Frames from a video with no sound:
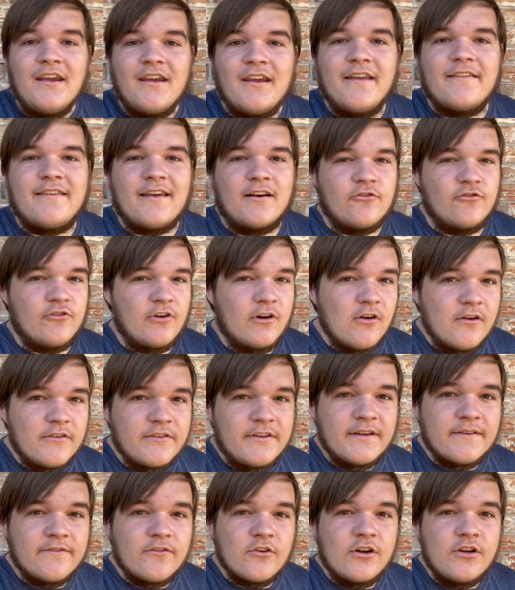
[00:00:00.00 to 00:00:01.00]
it's a
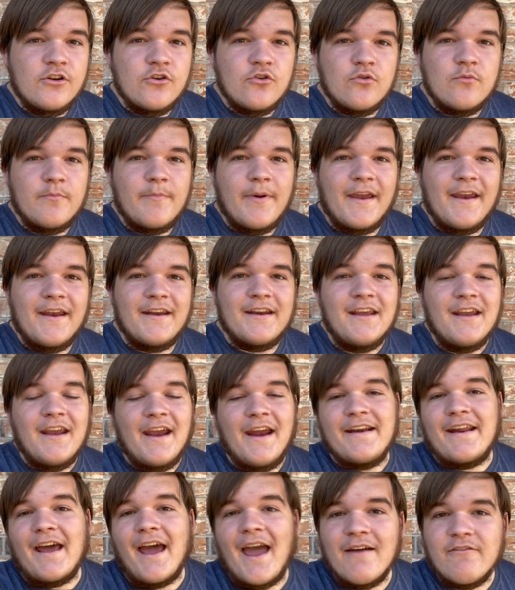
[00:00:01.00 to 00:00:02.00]
relatively new bait
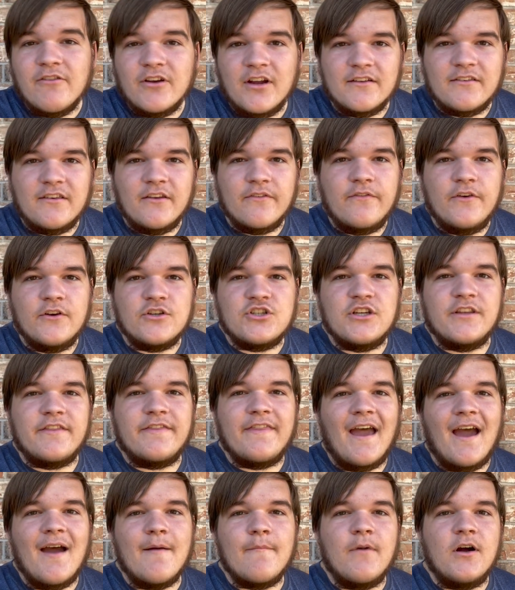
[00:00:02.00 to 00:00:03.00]
and I haven't got to fish
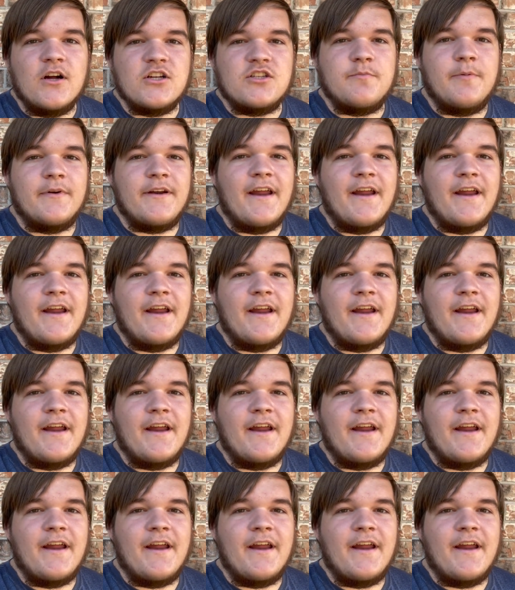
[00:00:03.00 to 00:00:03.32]
it that much,